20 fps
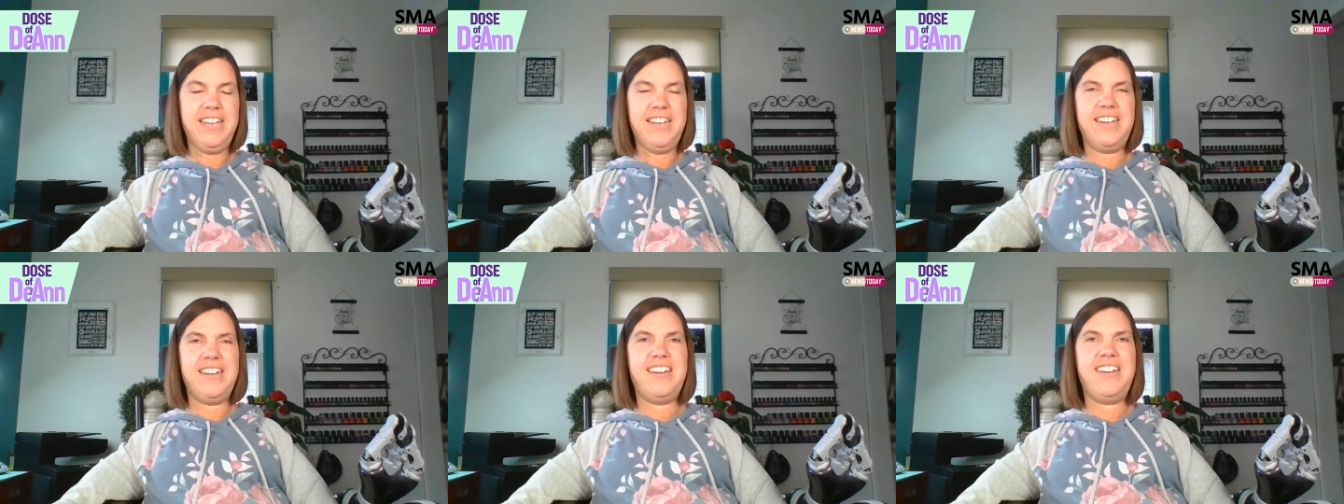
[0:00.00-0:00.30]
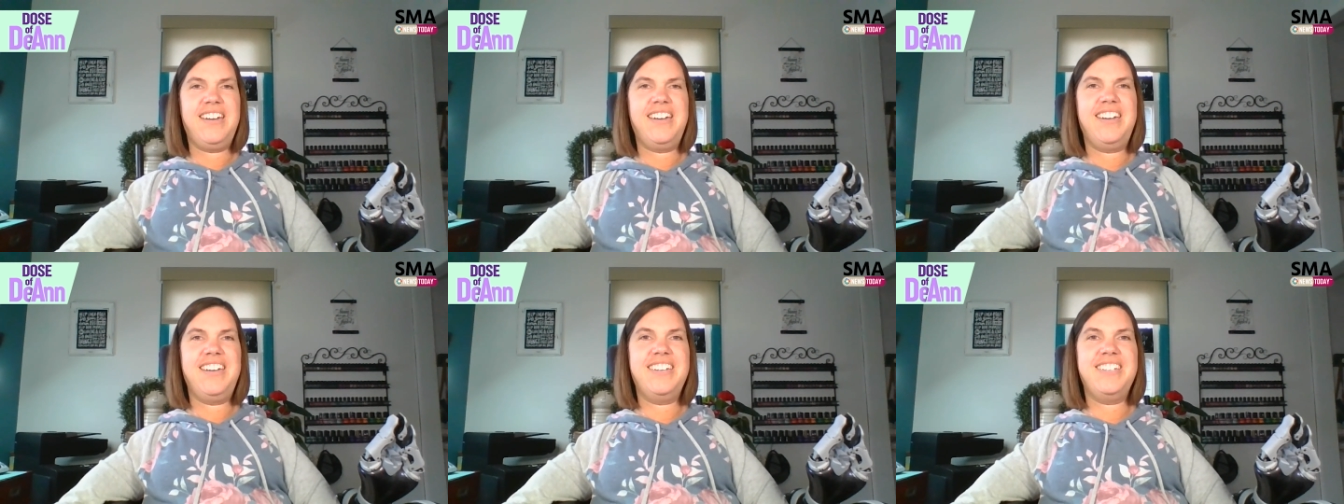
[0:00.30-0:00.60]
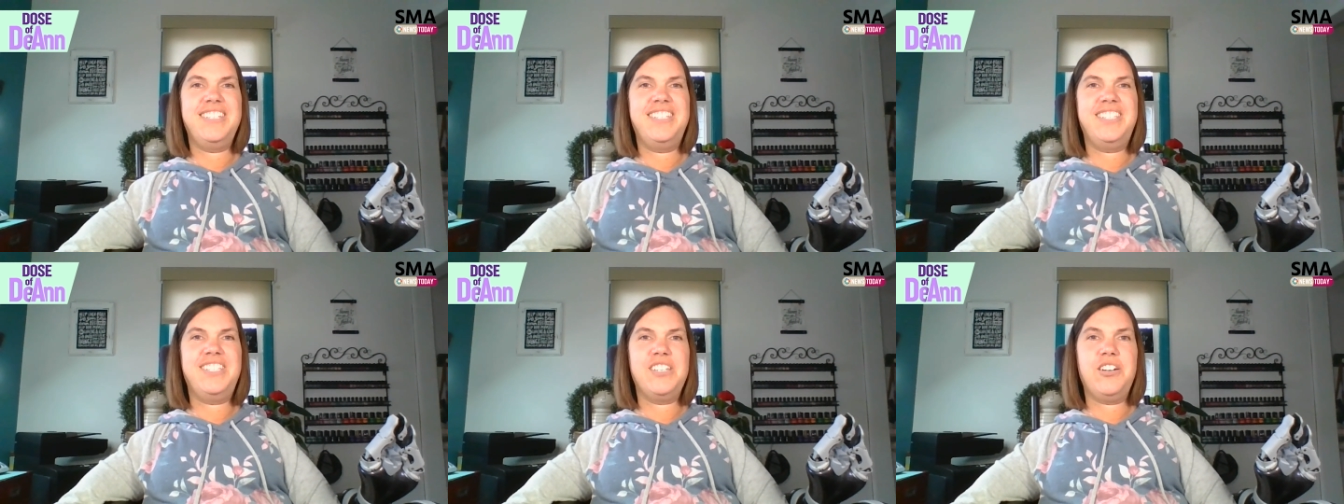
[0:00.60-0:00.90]
Uh,
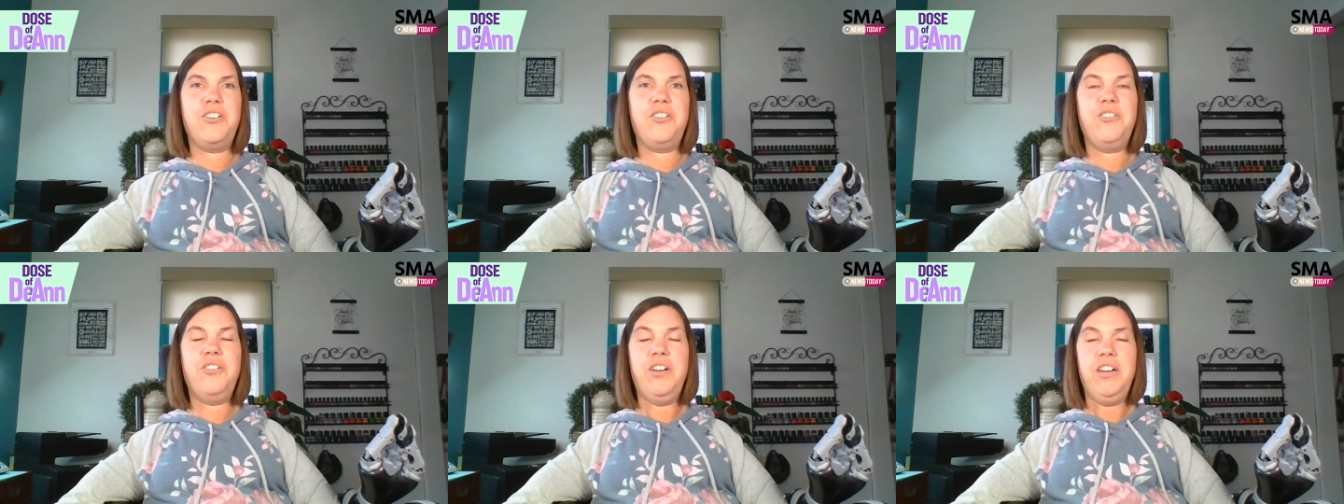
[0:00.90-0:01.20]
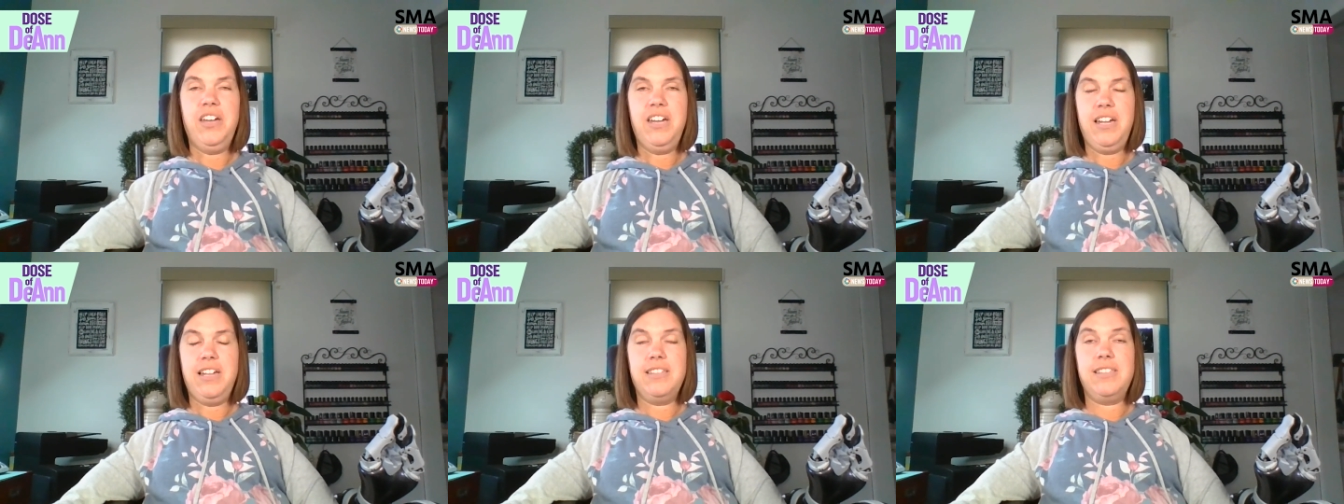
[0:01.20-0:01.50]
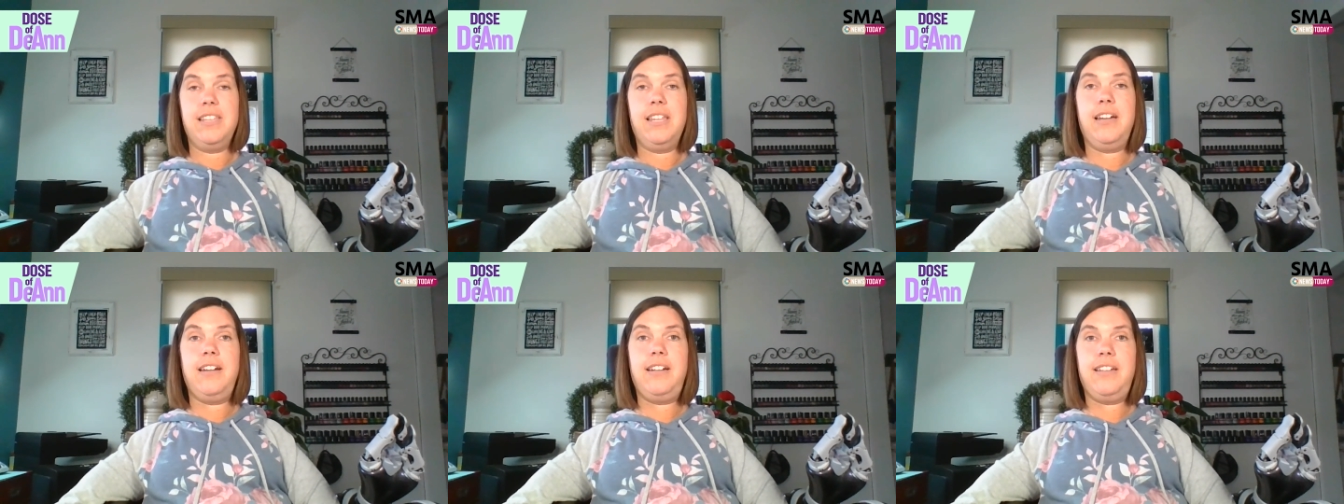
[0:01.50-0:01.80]
so...
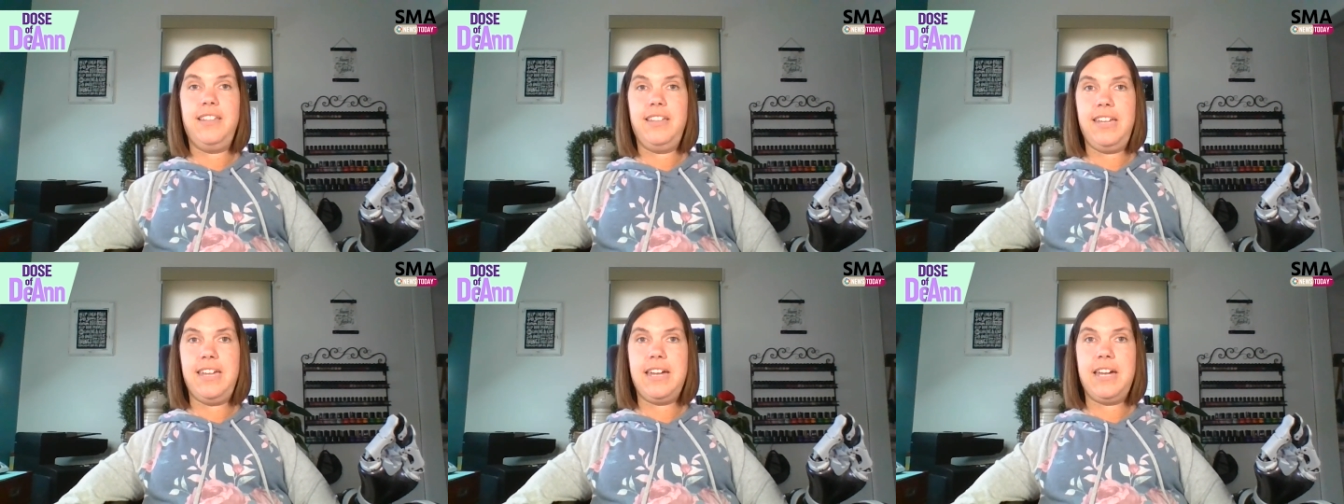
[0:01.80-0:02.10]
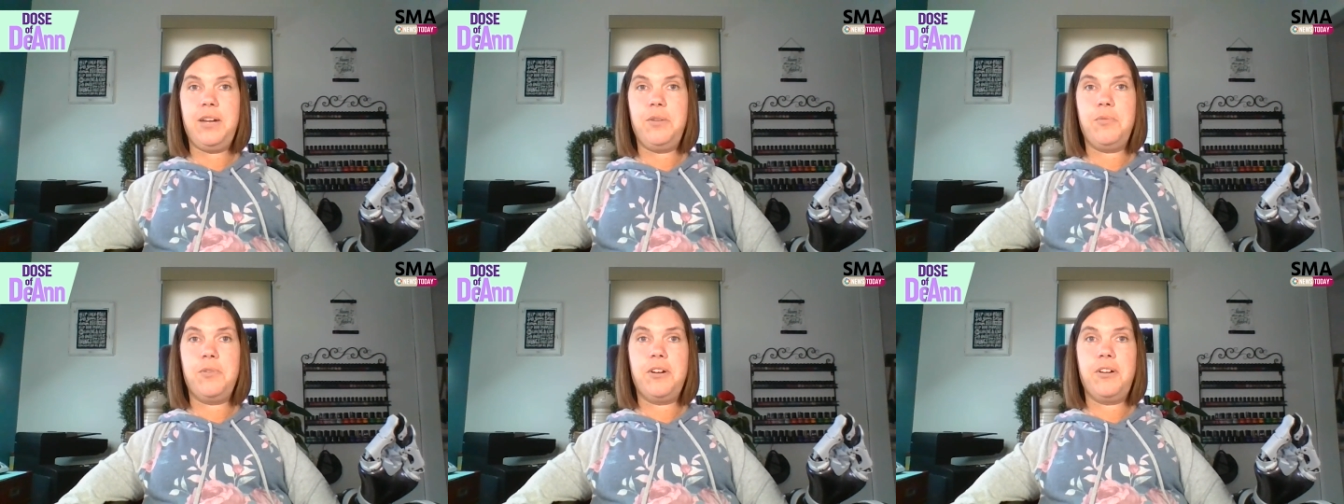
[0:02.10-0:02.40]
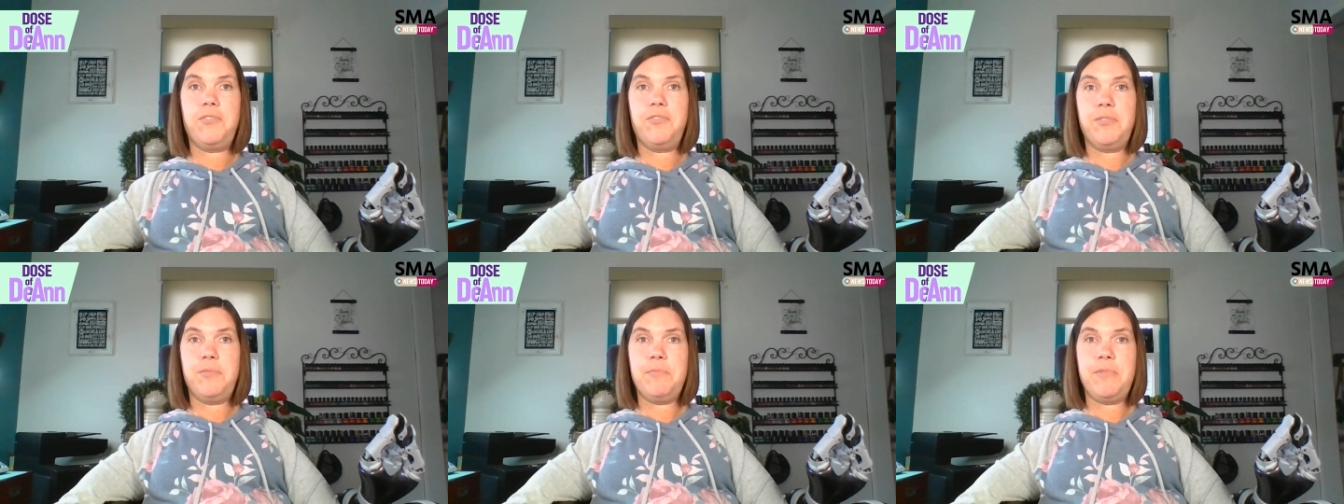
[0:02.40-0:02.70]
Luckily, I
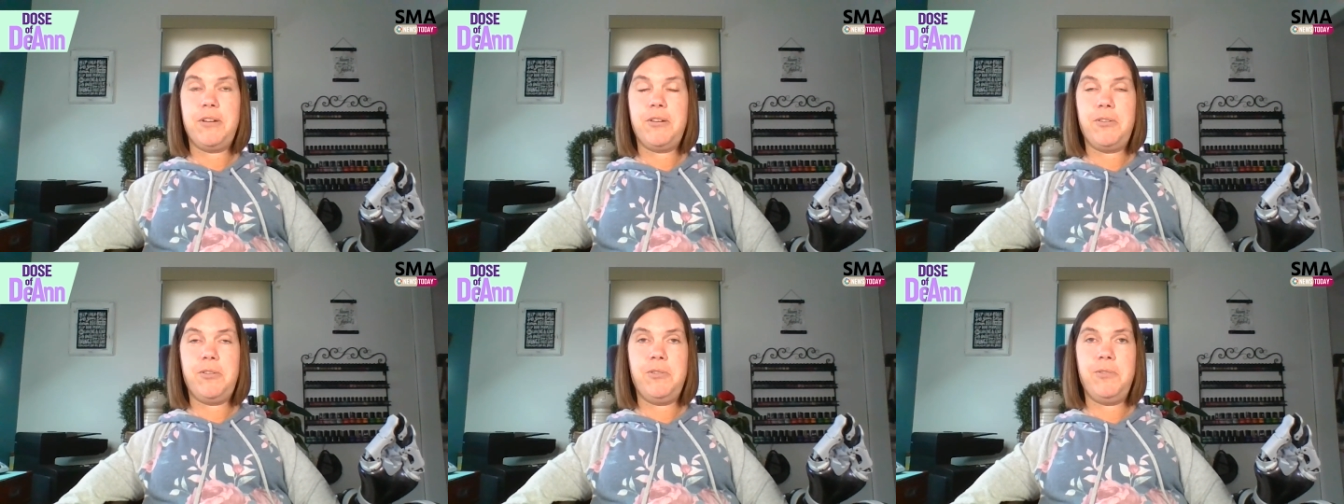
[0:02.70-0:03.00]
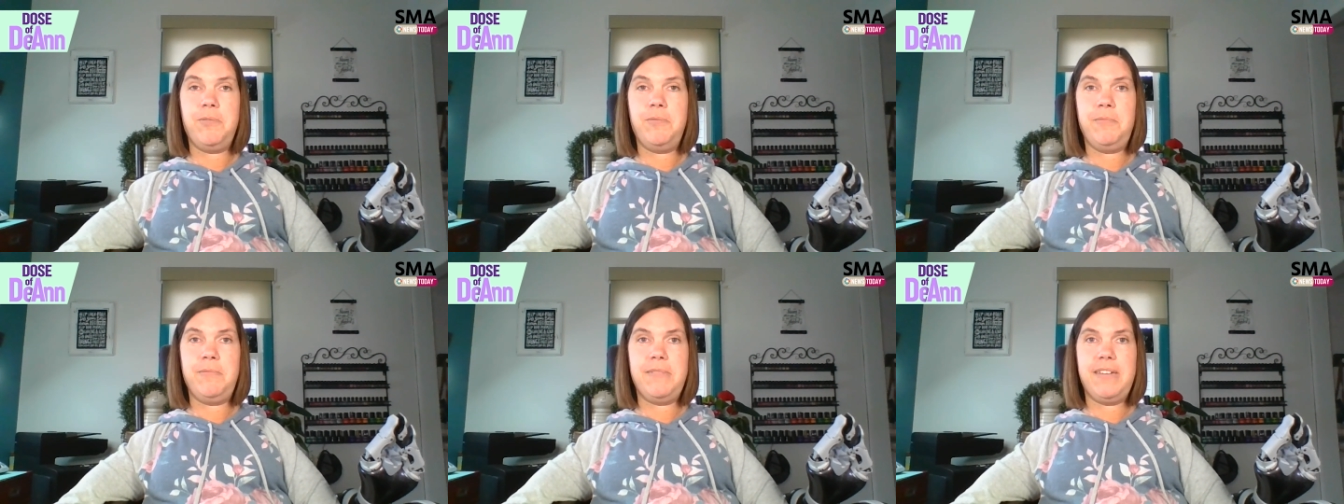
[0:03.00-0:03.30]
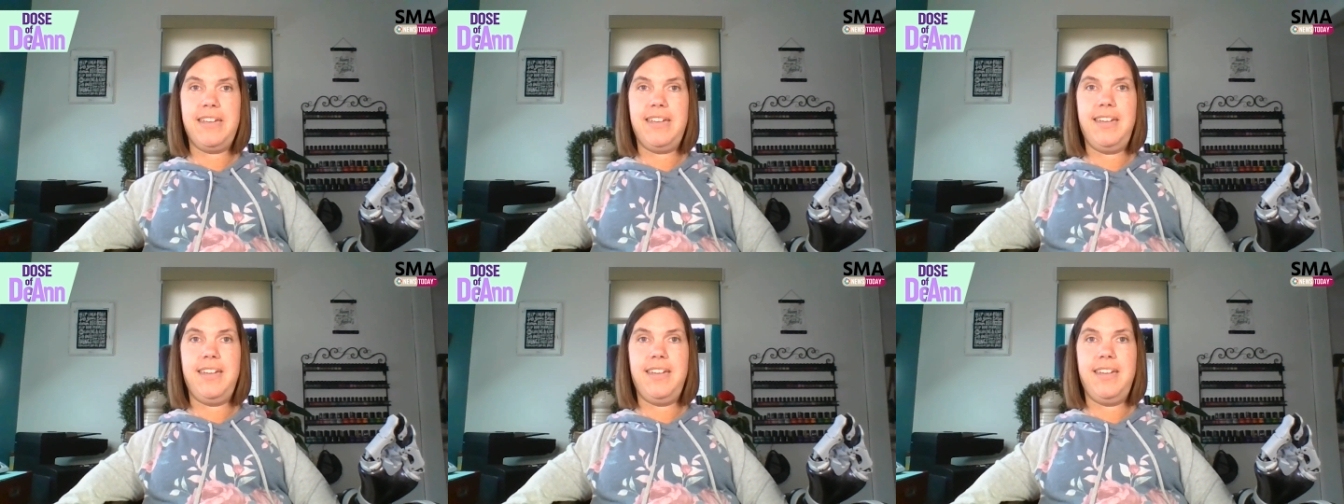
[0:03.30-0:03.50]
work from home,